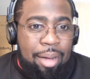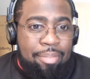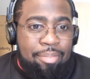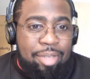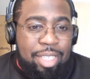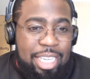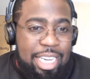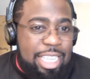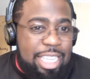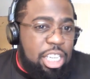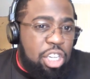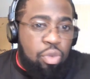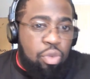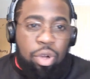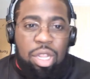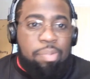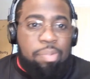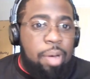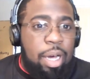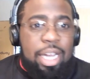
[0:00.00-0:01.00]
seasons where
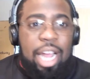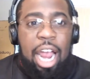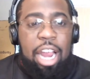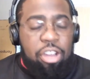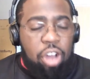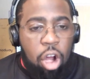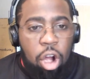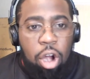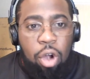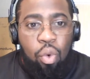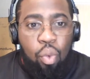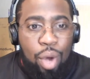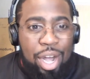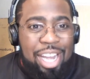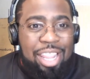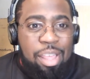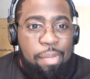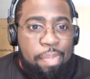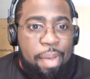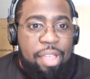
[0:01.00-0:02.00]
the Buckeyes aren't
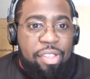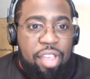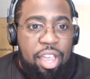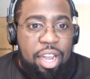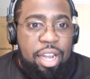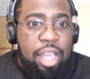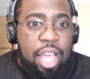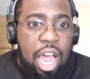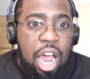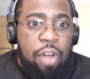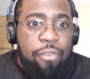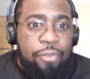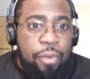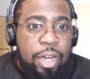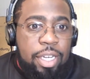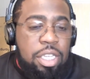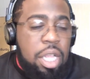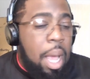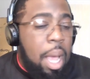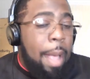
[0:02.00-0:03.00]
winning the Big Ten
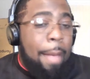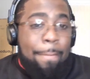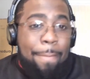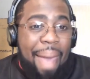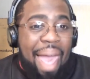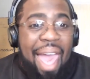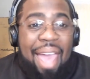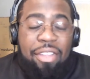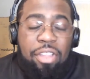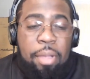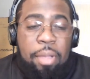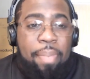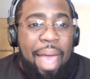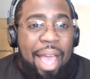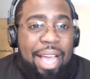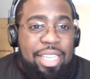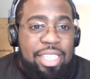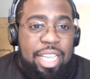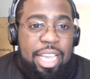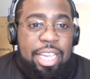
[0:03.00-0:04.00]
Conference.
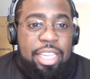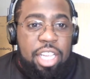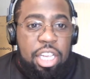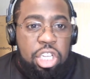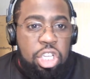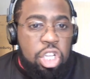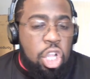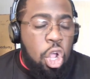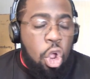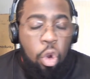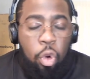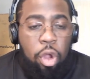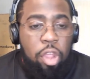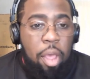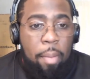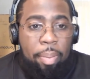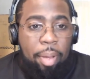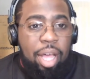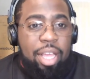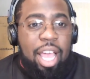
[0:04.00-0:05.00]
Back-to-back seasons where the
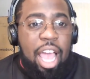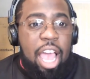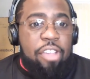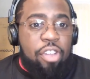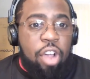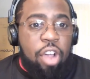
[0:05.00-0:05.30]
Buckeyes